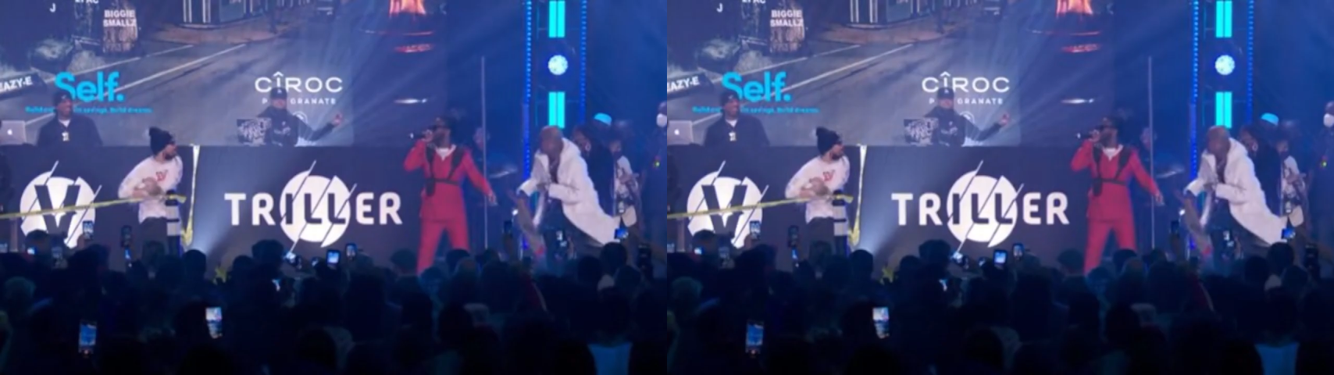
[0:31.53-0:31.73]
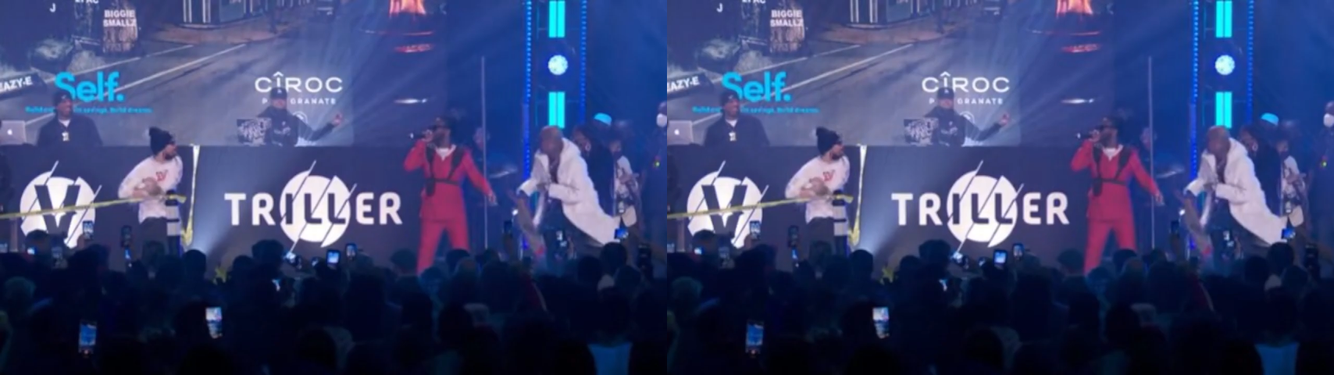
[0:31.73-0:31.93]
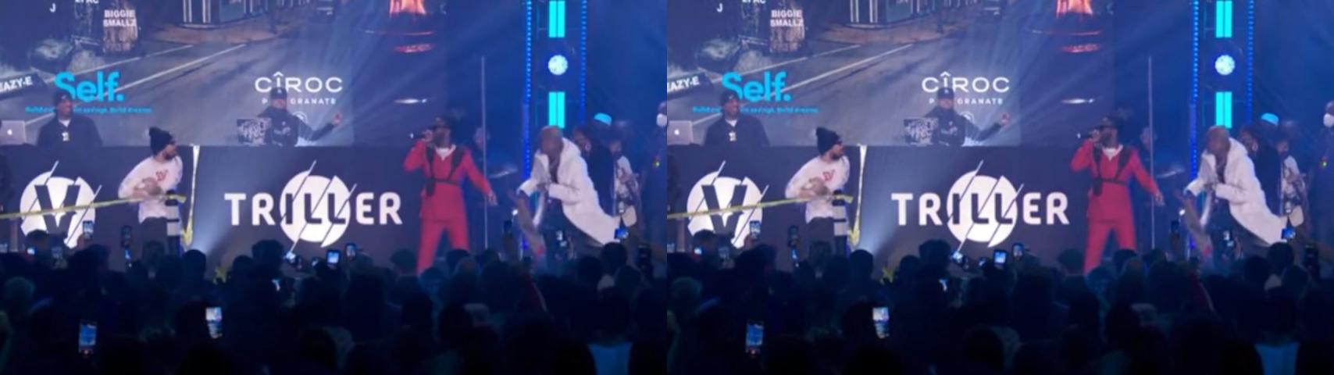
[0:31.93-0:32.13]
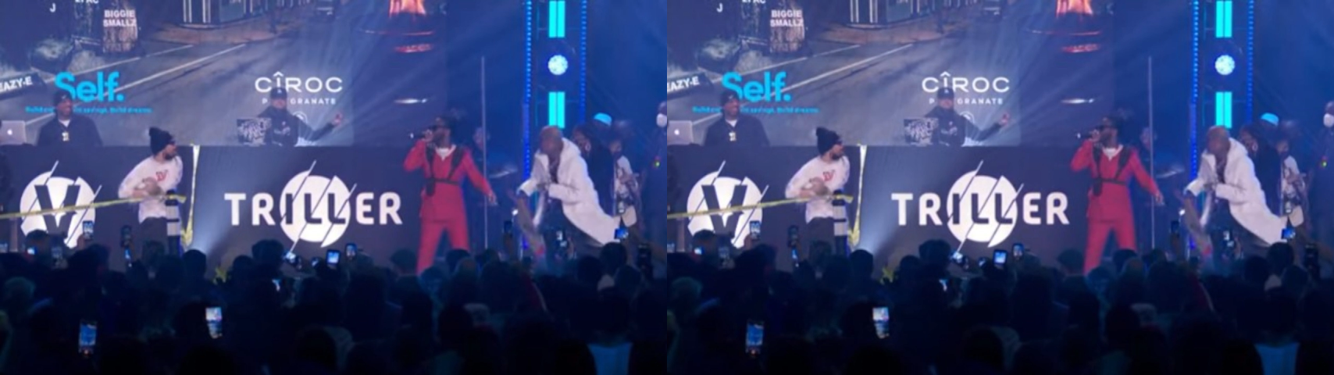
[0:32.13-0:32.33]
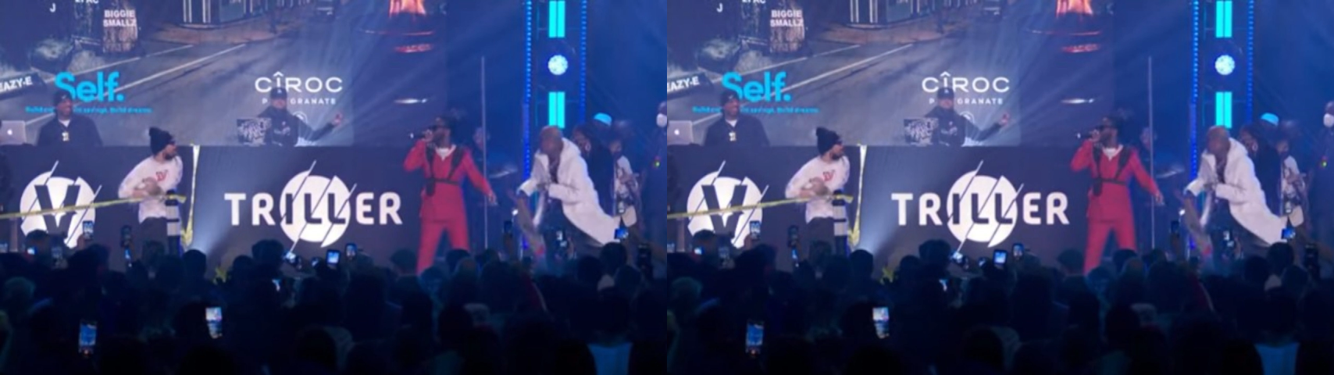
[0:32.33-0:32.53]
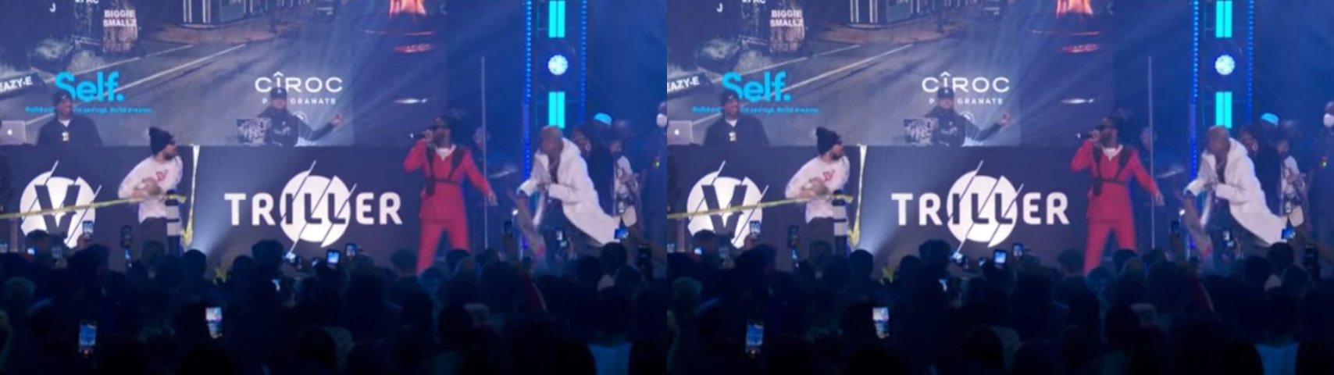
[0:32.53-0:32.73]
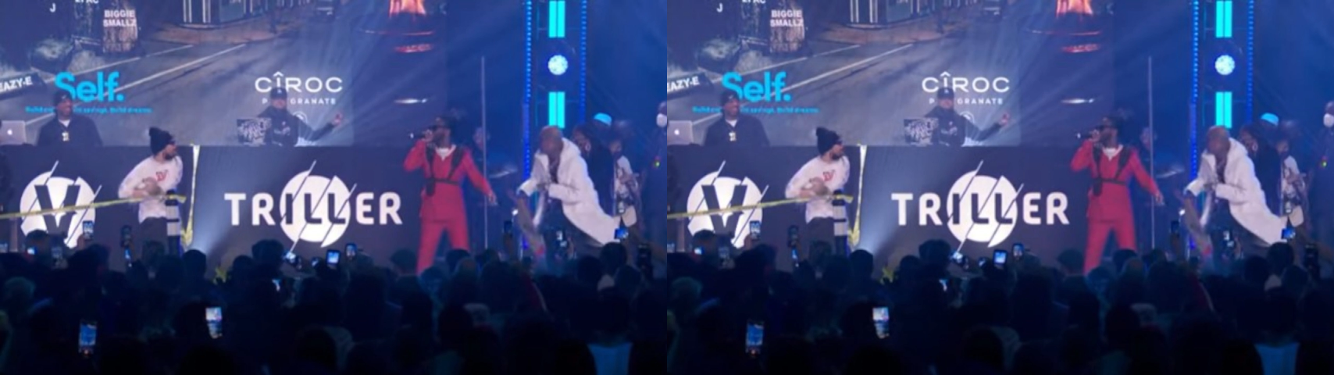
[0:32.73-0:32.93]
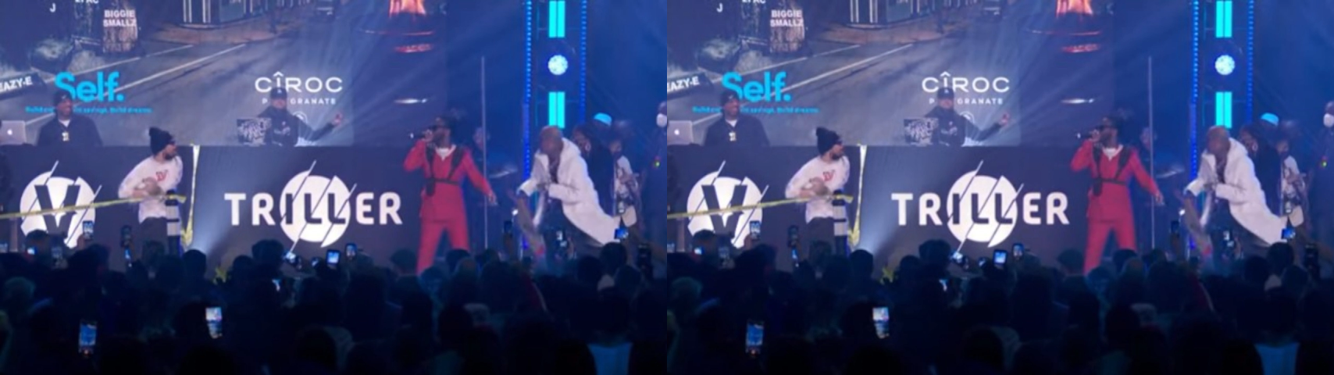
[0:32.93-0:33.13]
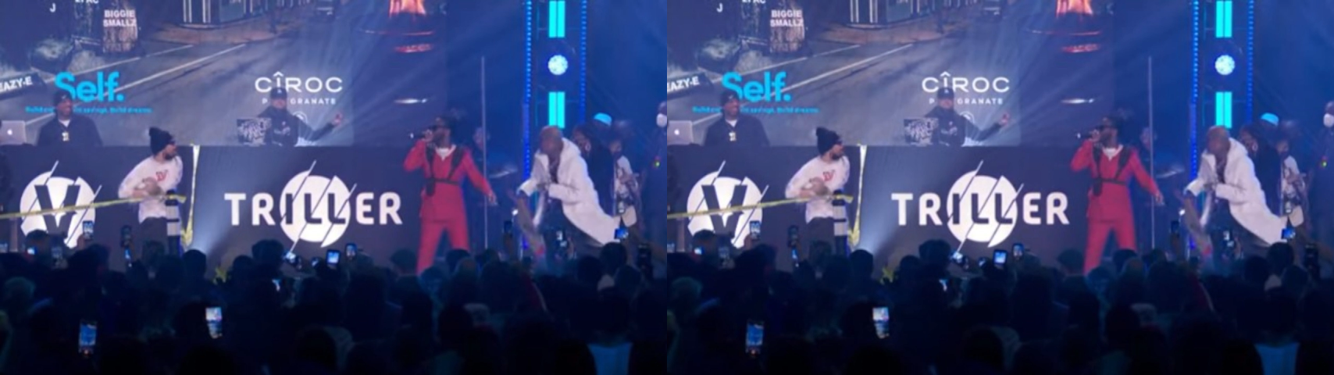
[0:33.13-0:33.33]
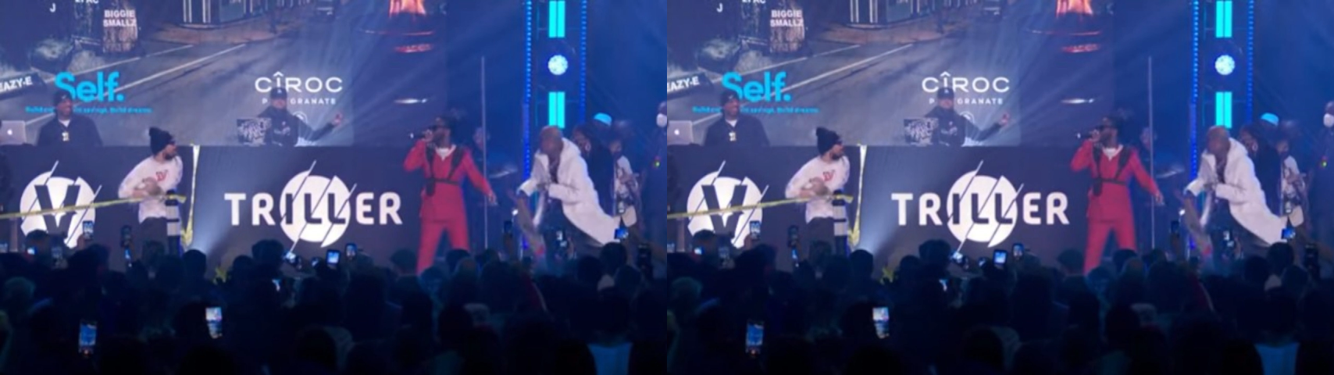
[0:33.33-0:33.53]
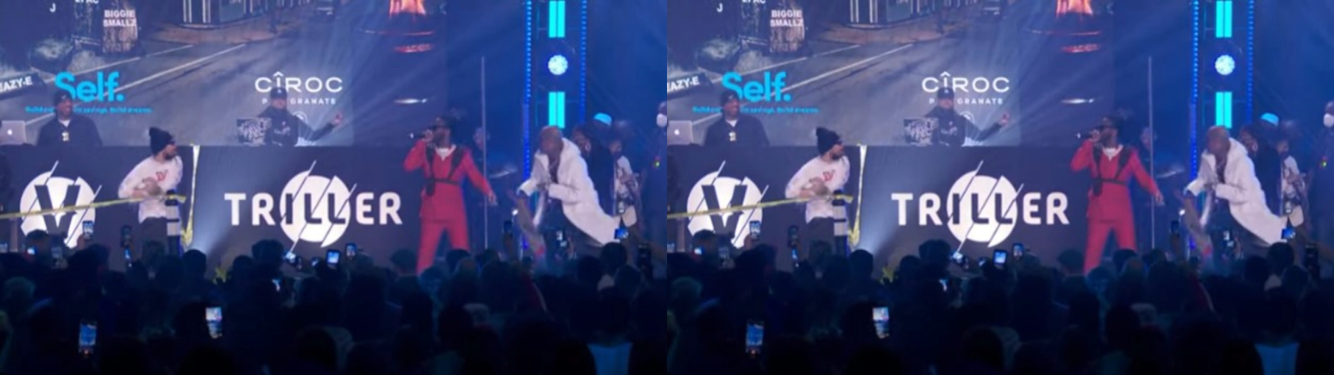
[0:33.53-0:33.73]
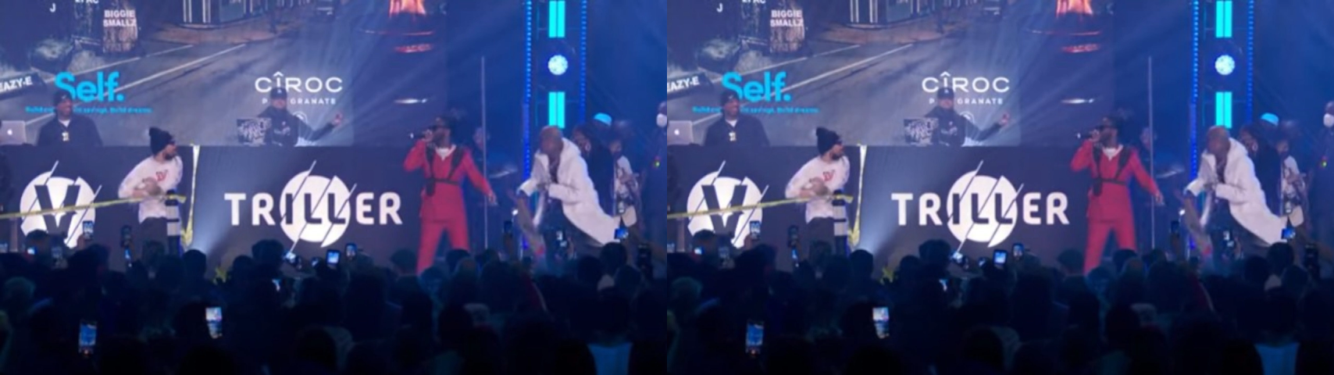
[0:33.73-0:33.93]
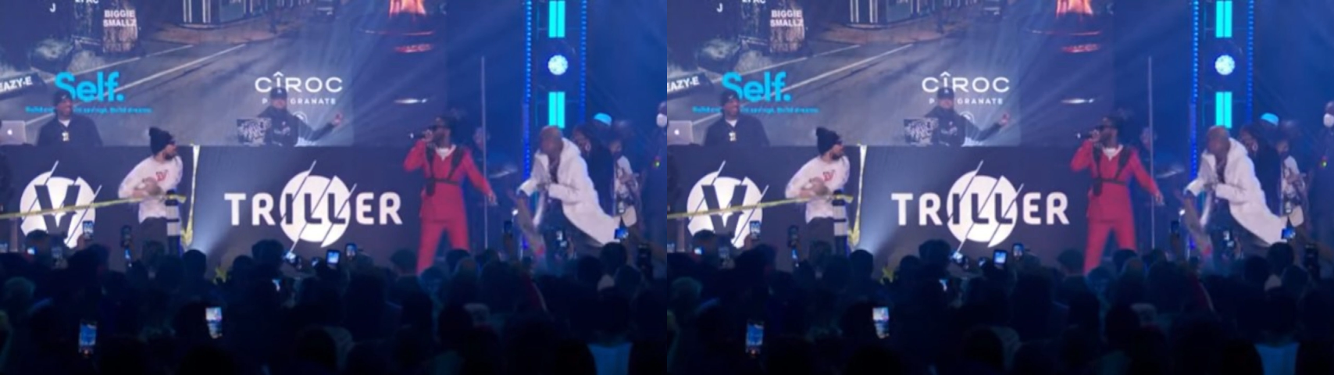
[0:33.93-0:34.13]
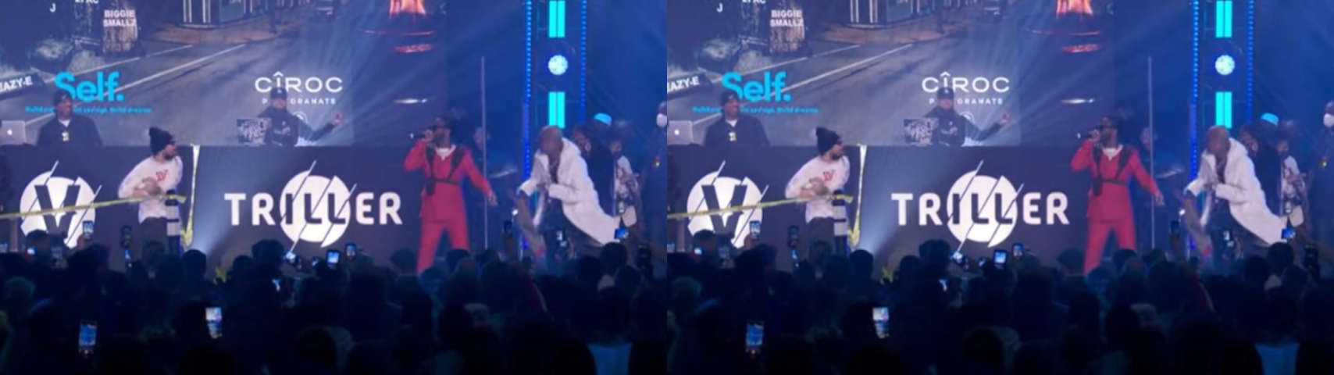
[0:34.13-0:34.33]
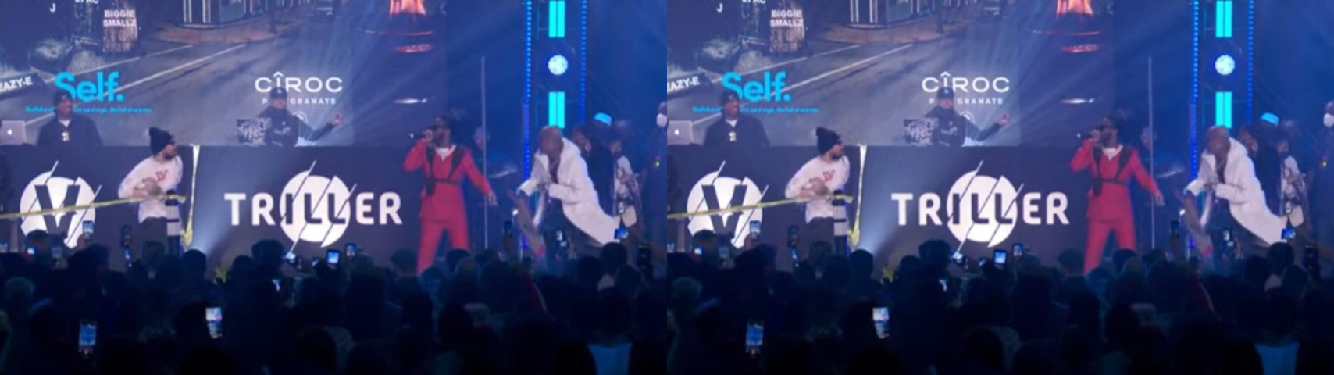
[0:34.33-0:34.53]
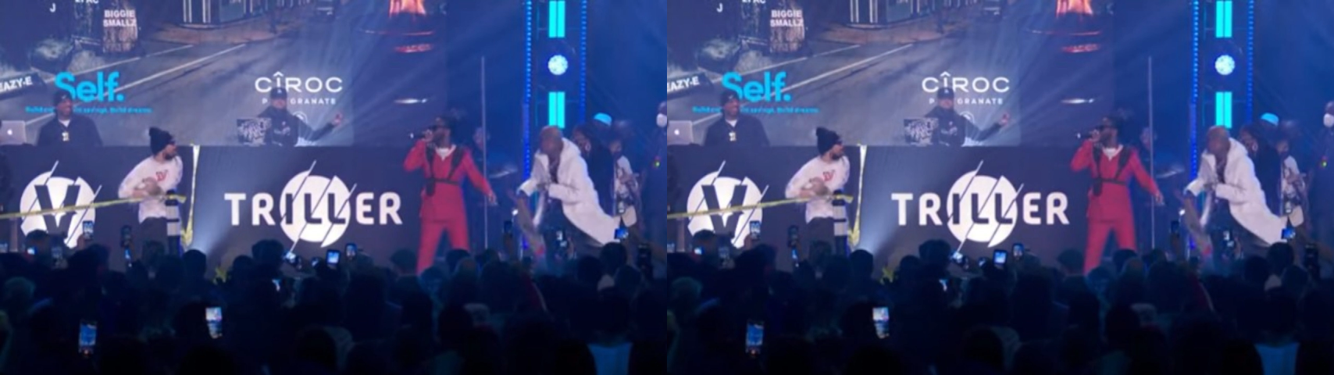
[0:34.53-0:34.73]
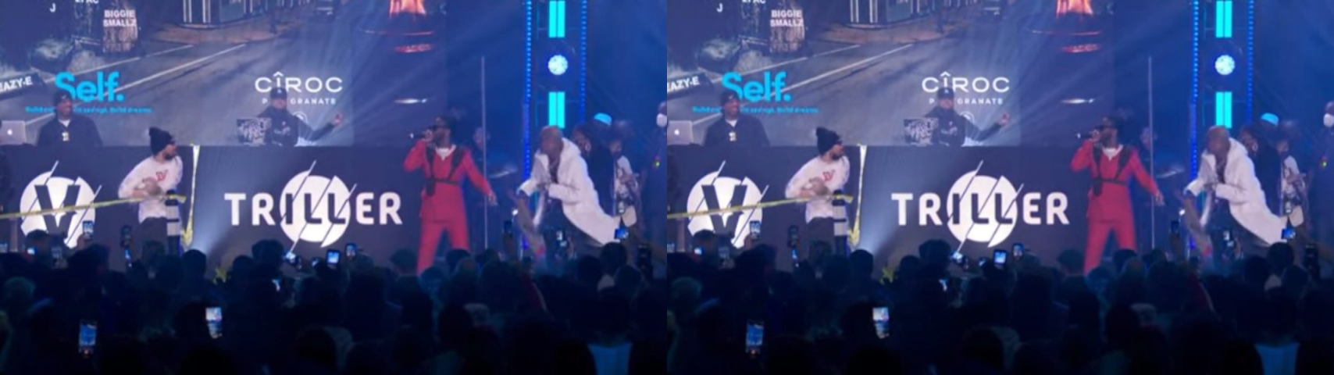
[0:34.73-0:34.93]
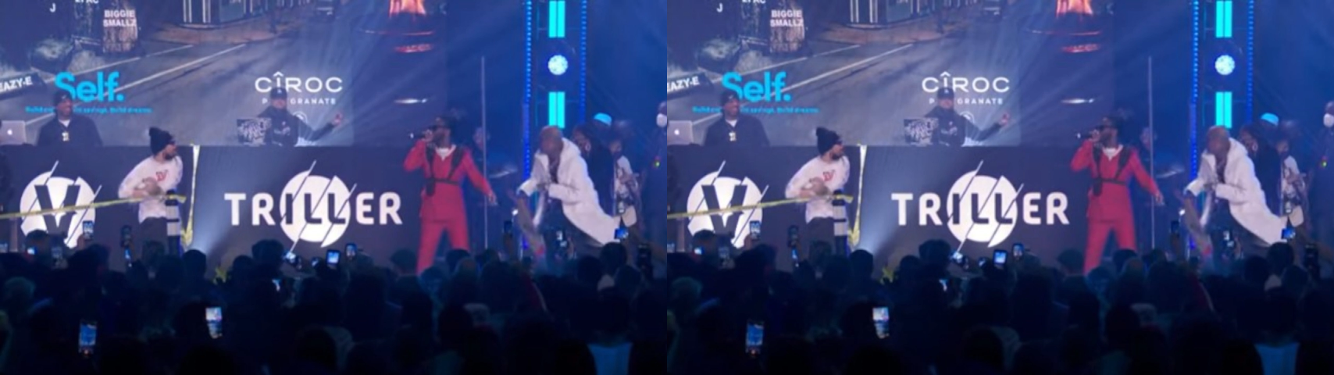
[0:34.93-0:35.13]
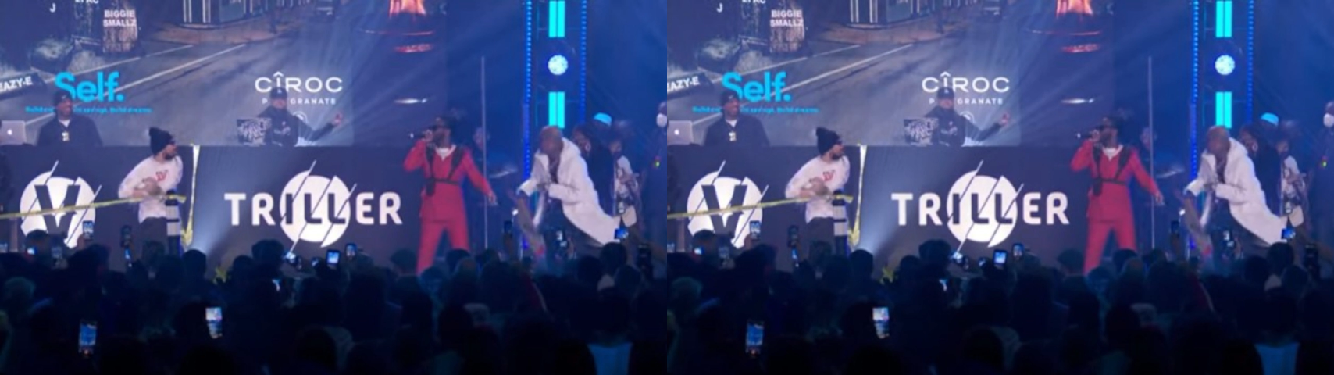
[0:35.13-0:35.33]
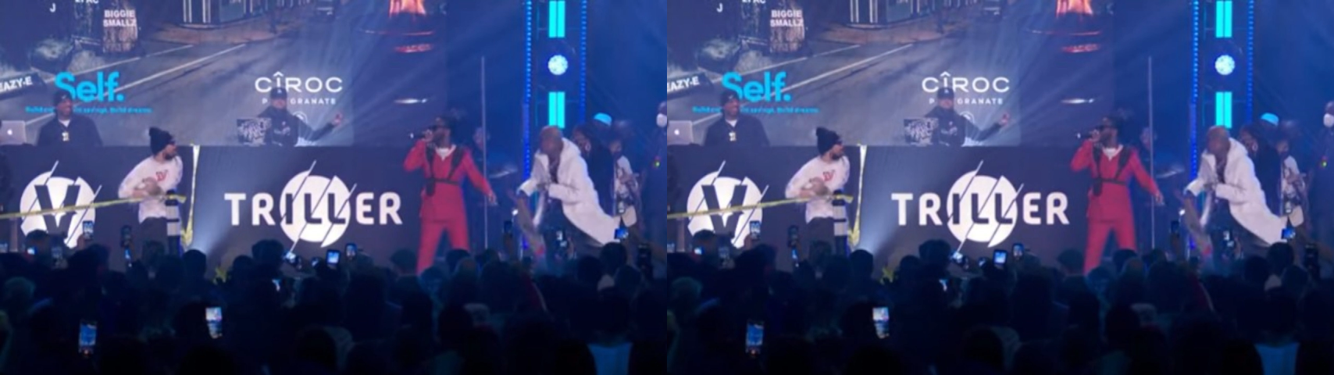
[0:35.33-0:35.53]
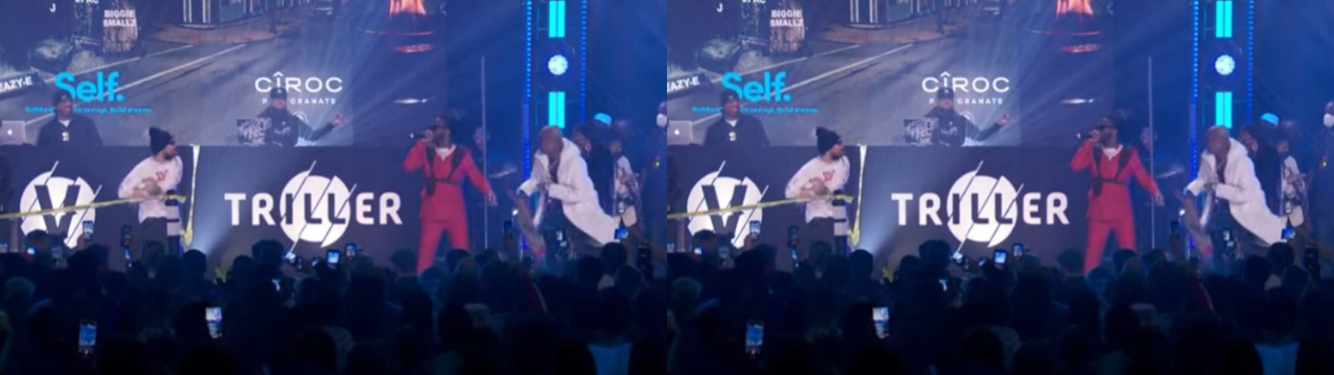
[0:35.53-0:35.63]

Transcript: (no speaker visible)